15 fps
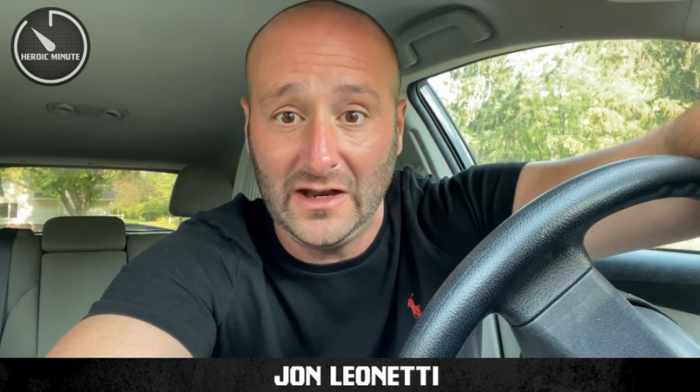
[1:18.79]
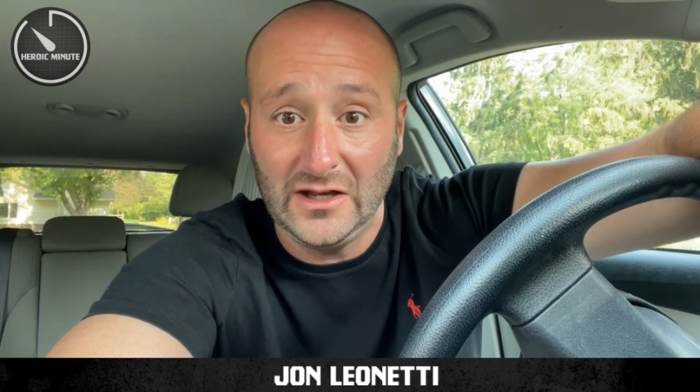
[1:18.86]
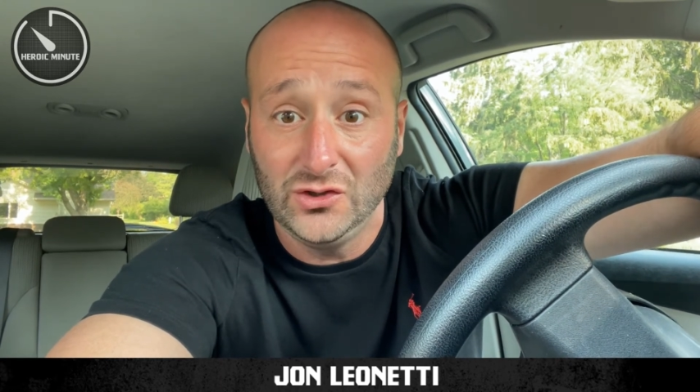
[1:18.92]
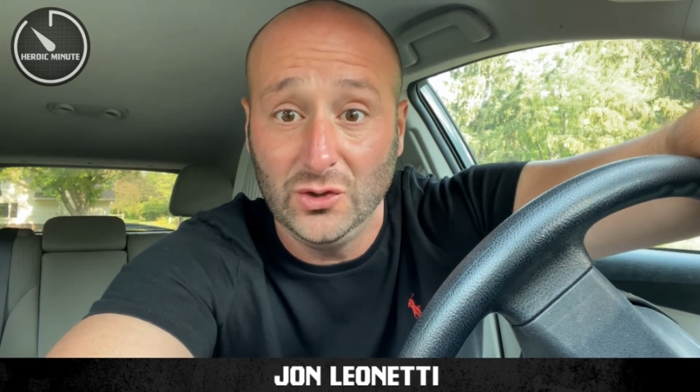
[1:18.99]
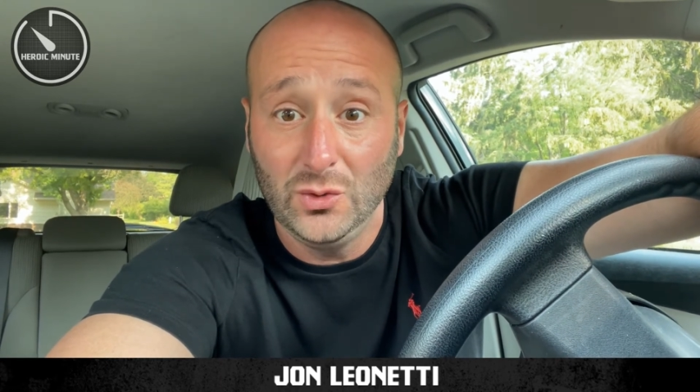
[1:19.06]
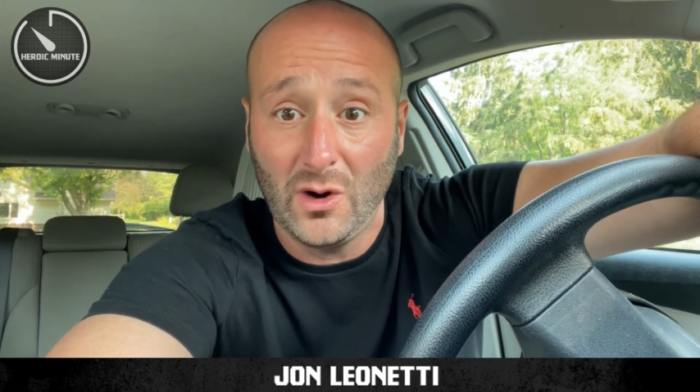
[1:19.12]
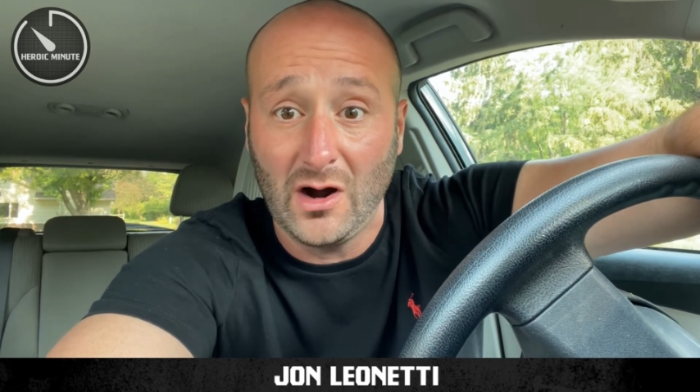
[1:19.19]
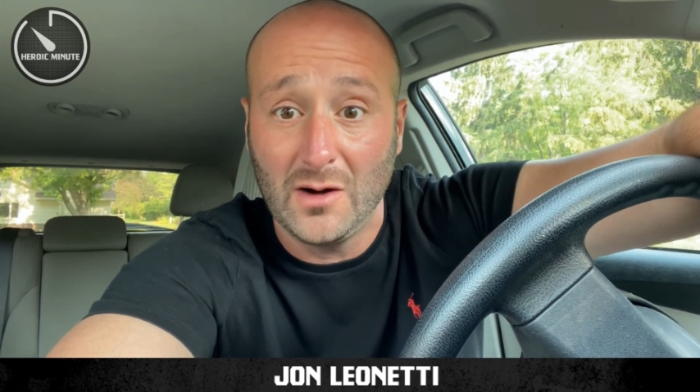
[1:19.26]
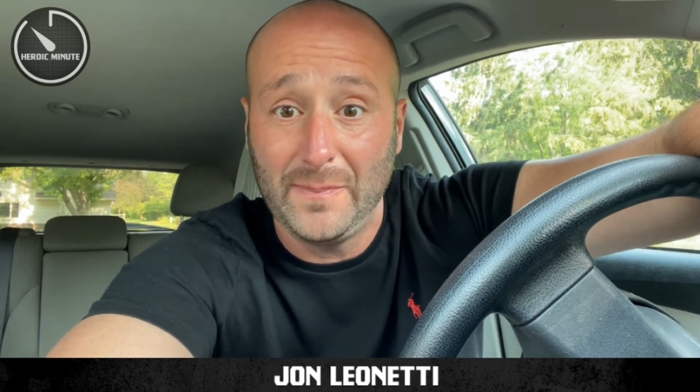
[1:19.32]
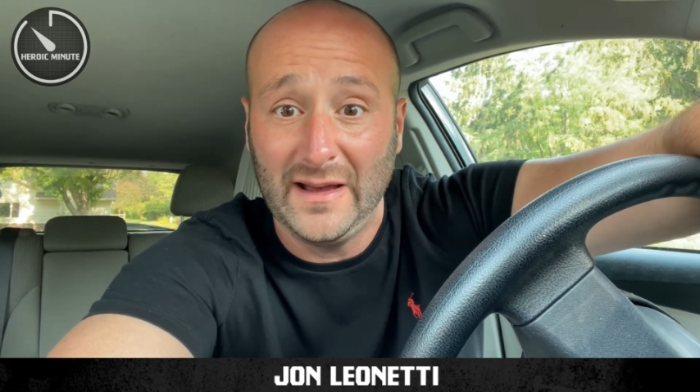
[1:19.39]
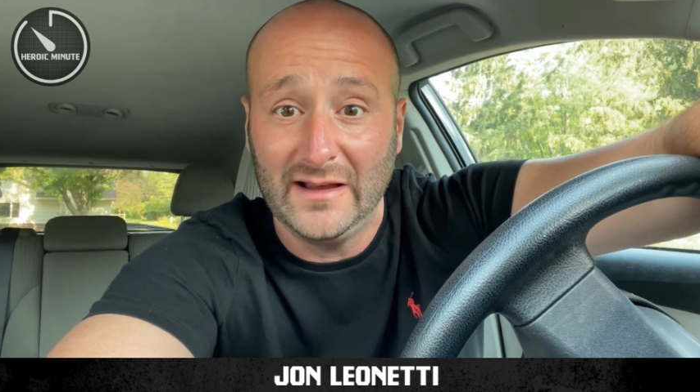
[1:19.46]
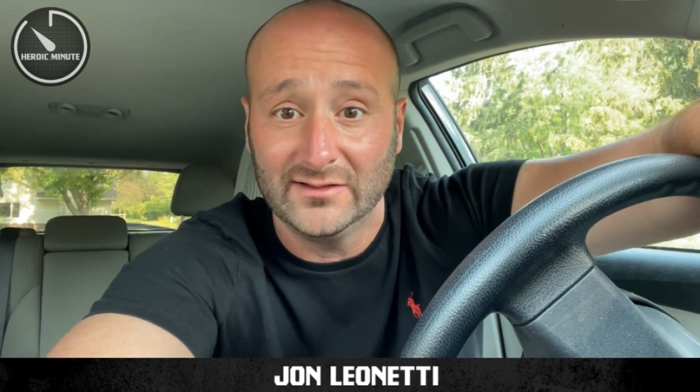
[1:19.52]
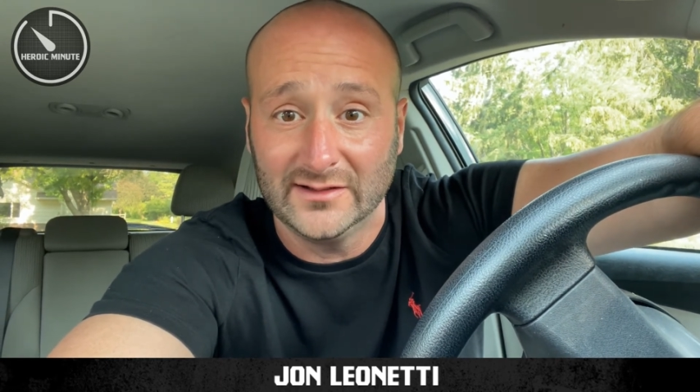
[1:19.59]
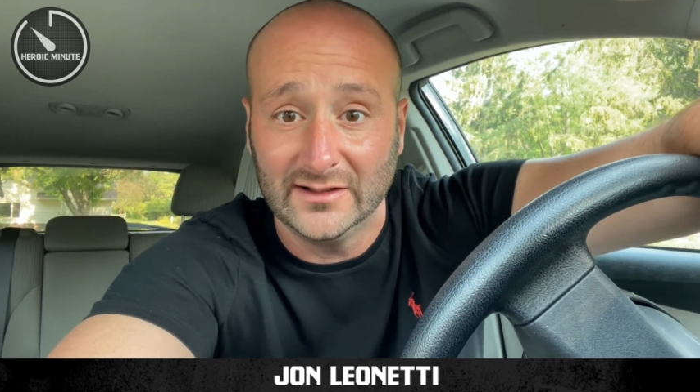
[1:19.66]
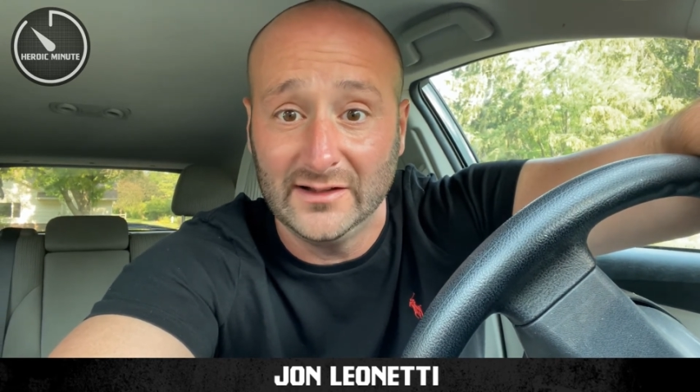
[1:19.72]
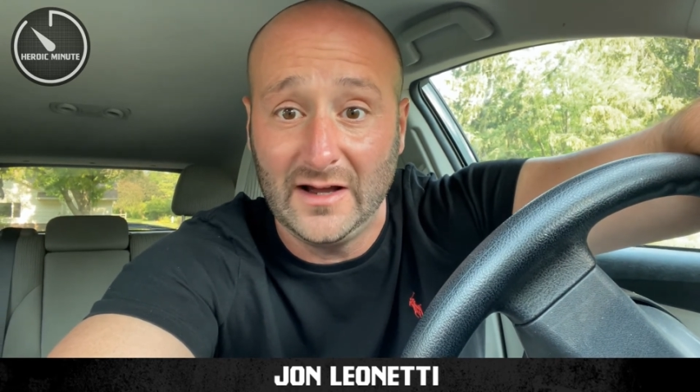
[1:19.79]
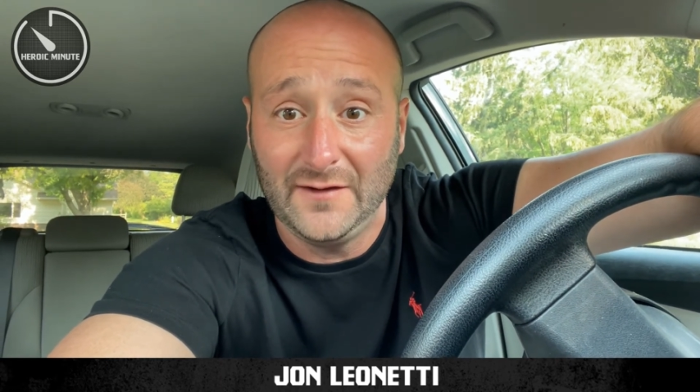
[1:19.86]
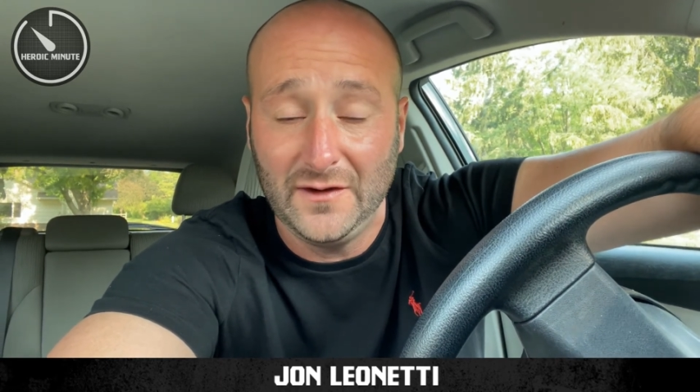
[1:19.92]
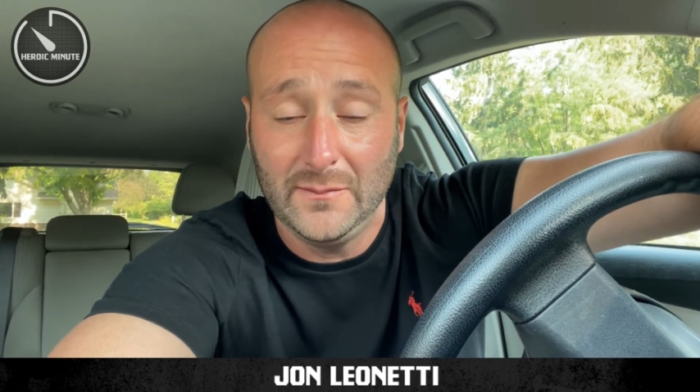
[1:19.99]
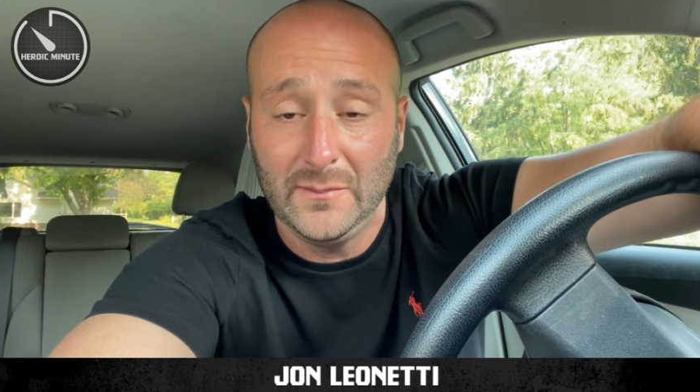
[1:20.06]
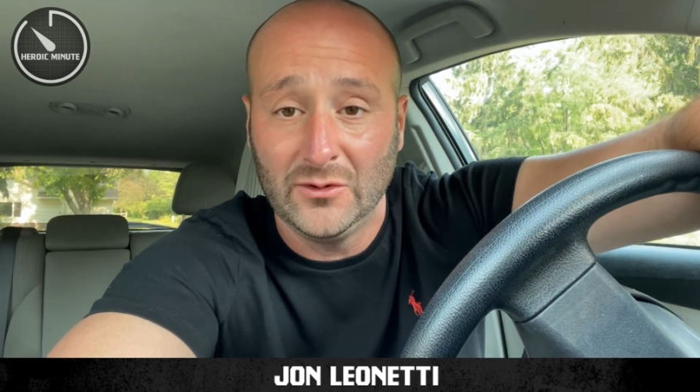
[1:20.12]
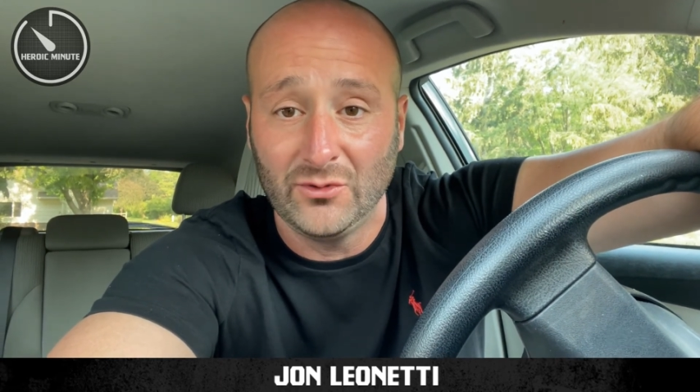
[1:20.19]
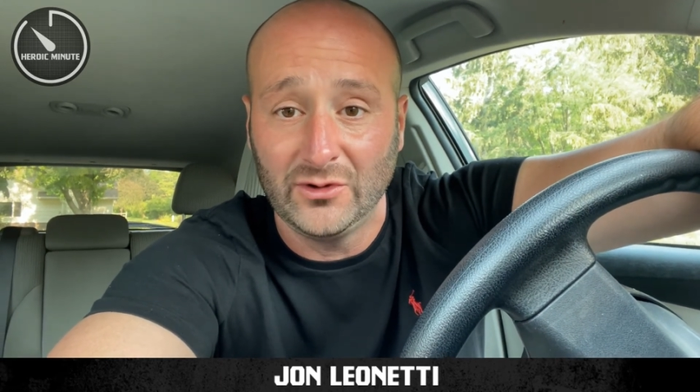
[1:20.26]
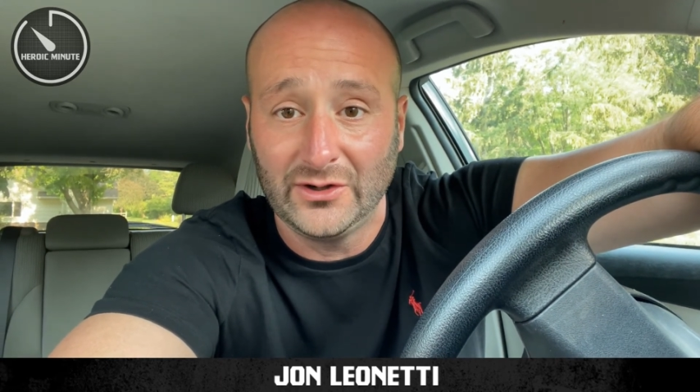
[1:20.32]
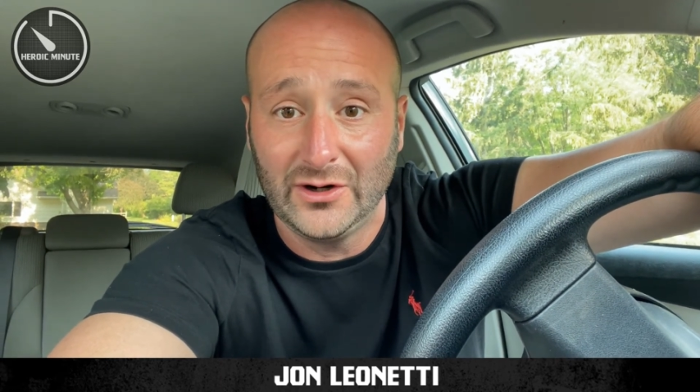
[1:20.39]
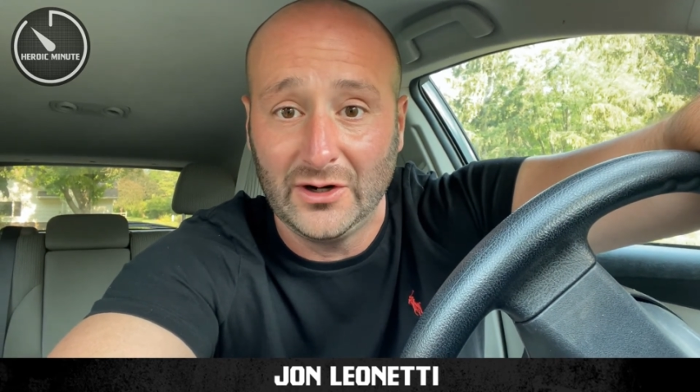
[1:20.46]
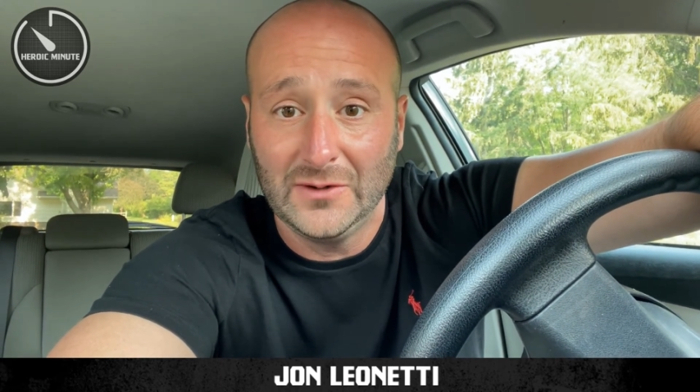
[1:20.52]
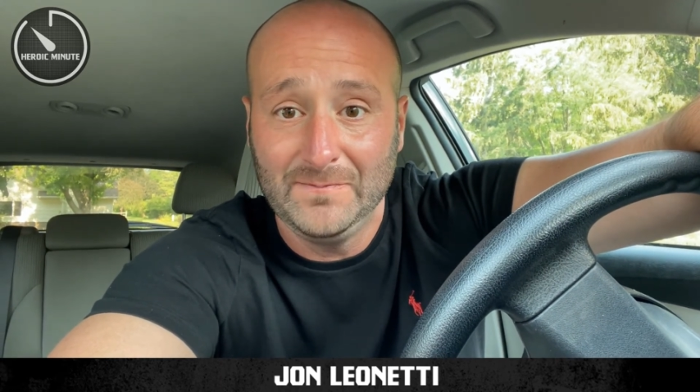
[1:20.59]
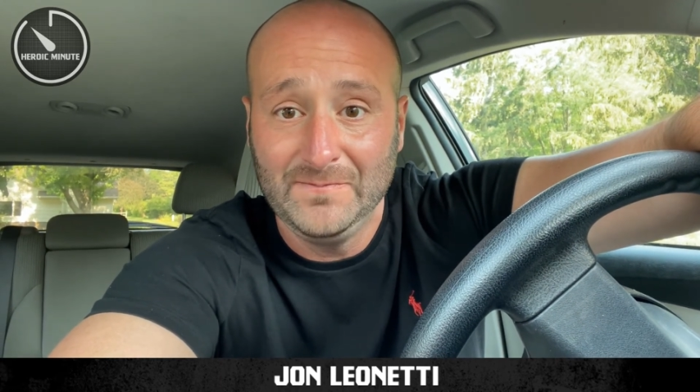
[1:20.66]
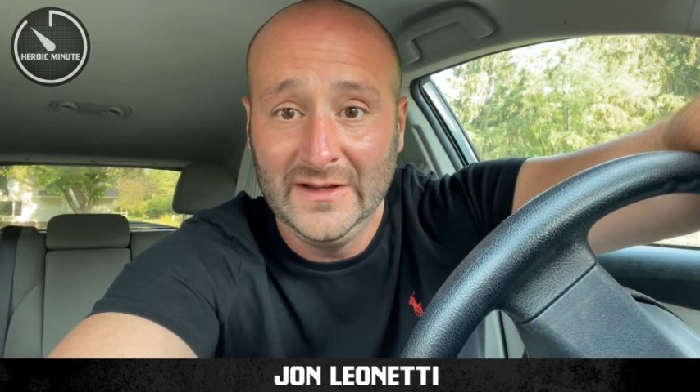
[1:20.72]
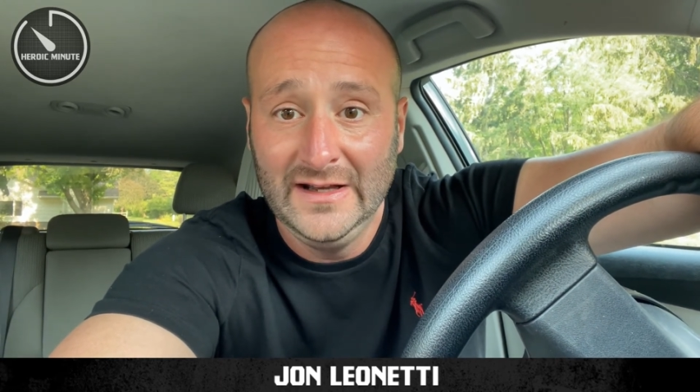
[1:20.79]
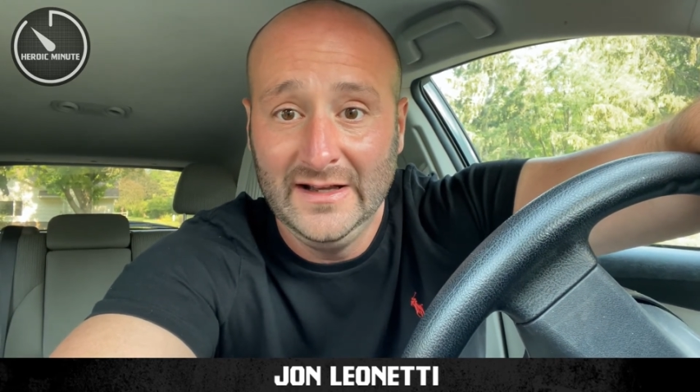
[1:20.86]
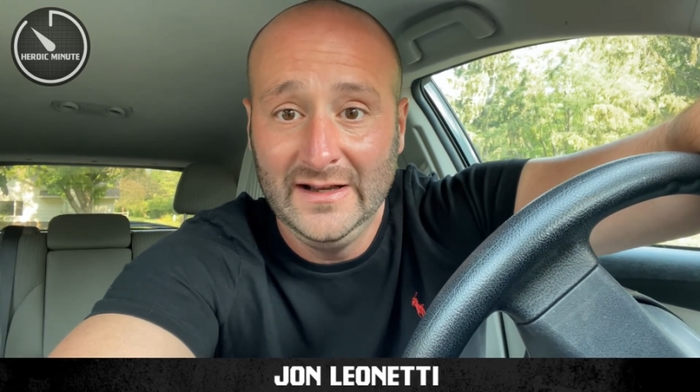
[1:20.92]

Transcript: and do our best to love Him in return,